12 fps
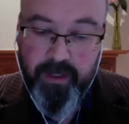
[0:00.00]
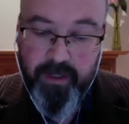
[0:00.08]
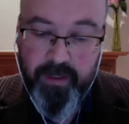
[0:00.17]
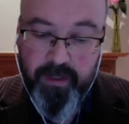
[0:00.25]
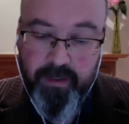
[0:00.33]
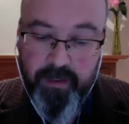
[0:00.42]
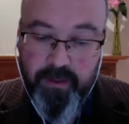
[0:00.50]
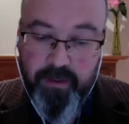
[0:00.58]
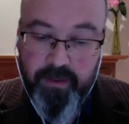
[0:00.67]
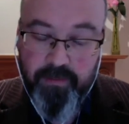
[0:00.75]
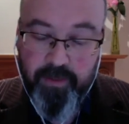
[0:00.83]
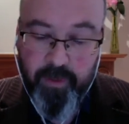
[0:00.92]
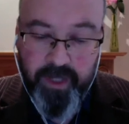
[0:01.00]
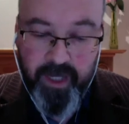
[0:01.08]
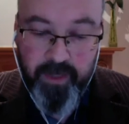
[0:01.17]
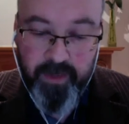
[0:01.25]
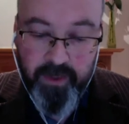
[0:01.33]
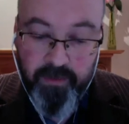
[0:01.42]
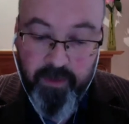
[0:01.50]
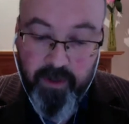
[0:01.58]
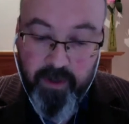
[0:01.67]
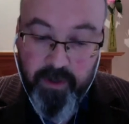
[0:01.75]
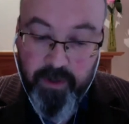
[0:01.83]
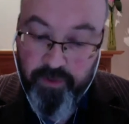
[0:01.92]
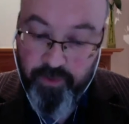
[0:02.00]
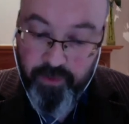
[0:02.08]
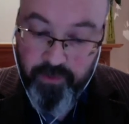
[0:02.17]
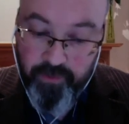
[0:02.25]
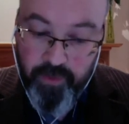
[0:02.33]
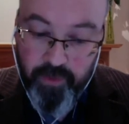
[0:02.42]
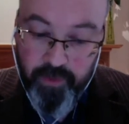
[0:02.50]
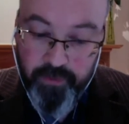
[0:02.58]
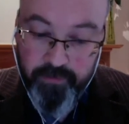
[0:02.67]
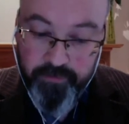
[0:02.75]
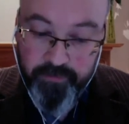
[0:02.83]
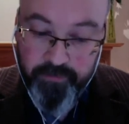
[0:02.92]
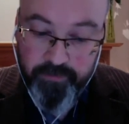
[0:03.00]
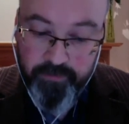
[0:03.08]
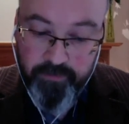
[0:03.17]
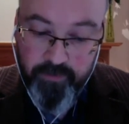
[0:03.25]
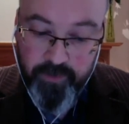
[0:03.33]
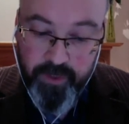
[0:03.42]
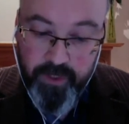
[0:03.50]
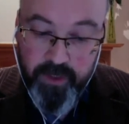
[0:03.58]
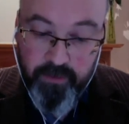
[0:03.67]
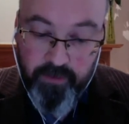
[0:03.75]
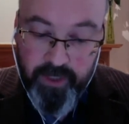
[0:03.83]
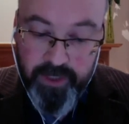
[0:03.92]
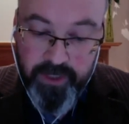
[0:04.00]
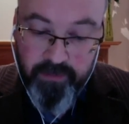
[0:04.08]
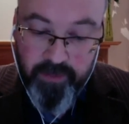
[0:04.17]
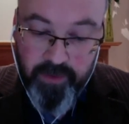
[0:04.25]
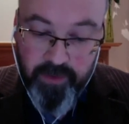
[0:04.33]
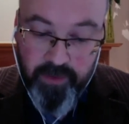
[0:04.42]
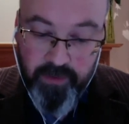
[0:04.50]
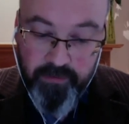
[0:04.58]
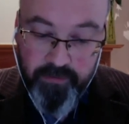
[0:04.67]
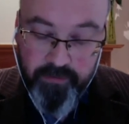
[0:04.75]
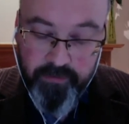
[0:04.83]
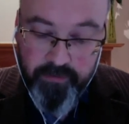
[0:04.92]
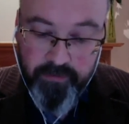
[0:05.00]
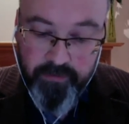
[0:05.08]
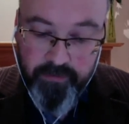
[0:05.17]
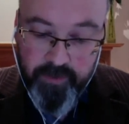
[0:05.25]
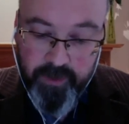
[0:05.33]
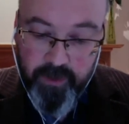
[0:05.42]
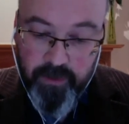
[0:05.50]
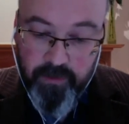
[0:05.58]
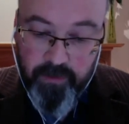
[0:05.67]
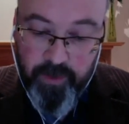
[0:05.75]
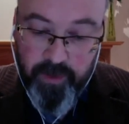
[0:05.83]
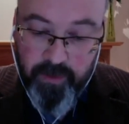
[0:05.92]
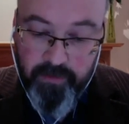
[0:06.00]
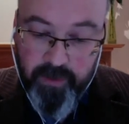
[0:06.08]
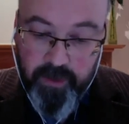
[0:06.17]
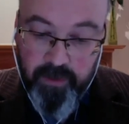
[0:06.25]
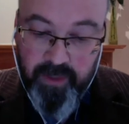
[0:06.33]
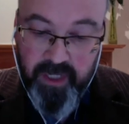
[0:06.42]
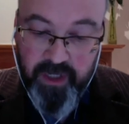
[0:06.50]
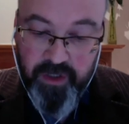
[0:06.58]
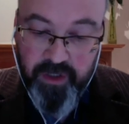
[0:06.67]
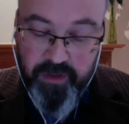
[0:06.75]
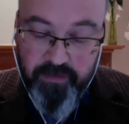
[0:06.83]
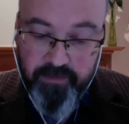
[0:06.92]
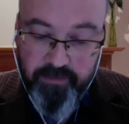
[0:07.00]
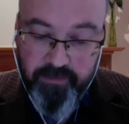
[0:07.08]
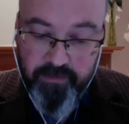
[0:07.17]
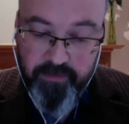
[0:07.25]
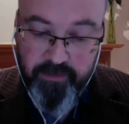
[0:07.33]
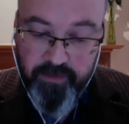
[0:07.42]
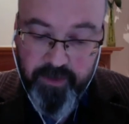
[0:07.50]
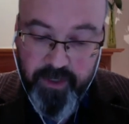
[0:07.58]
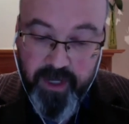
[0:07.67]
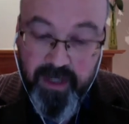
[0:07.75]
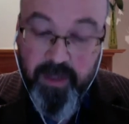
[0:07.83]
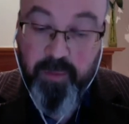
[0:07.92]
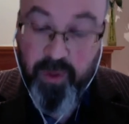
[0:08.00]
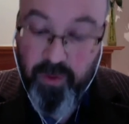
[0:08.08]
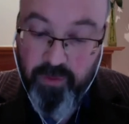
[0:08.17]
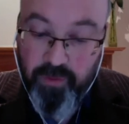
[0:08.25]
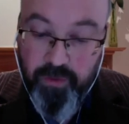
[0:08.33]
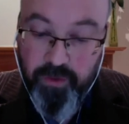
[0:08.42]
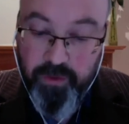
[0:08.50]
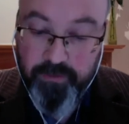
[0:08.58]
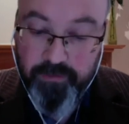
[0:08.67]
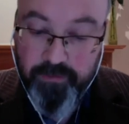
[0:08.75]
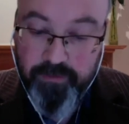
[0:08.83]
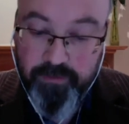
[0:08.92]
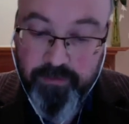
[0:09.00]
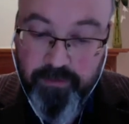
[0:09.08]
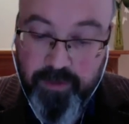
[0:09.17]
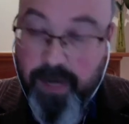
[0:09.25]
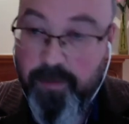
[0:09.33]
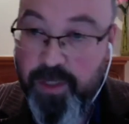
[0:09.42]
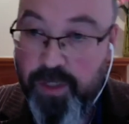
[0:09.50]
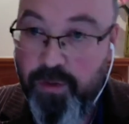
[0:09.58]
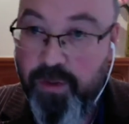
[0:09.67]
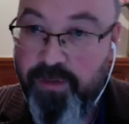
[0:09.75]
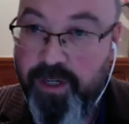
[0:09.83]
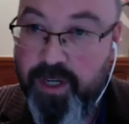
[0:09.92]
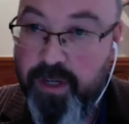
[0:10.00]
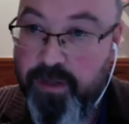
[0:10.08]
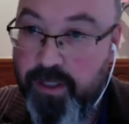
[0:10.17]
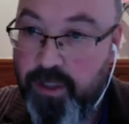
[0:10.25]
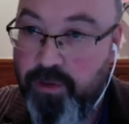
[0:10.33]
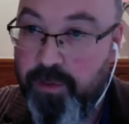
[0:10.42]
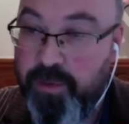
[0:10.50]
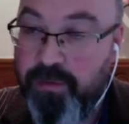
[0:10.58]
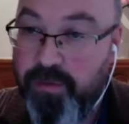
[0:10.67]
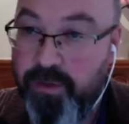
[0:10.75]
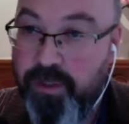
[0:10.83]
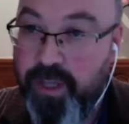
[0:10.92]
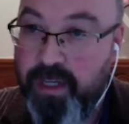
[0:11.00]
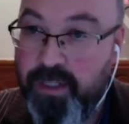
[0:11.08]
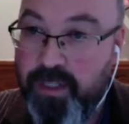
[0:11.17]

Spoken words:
The four types are the true ruler, the reasoning ruler, the ruler of occupation, and the bull ruler. And I'm just going to read out a description for the text,